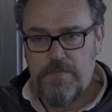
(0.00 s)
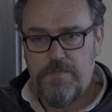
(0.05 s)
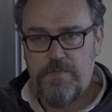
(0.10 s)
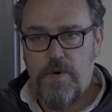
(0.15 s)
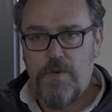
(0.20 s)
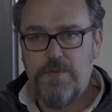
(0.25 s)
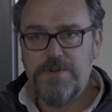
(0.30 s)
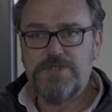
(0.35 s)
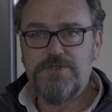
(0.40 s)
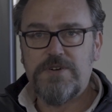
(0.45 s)

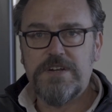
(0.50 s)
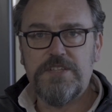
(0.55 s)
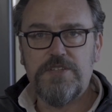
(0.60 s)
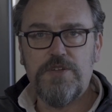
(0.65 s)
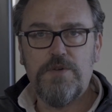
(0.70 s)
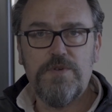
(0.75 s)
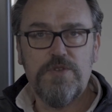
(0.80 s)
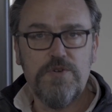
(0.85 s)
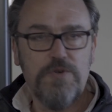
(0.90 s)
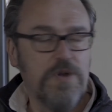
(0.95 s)
What we try to
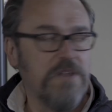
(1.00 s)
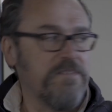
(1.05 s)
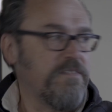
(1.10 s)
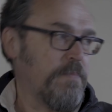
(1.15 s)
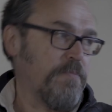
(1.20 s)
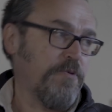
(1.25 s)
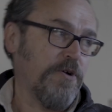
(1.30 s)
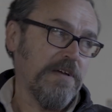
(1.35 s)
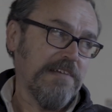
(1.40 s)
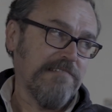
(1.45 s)
do with all of our
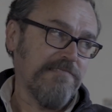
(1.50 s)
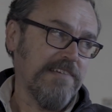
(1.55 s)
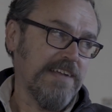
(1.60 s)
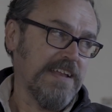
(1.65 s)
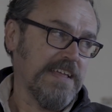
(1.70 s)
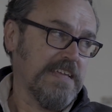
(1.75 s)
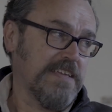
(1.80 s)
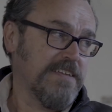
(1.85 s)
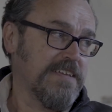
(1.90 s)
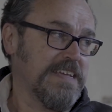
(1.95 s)
product,
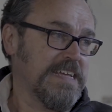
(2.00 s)
really,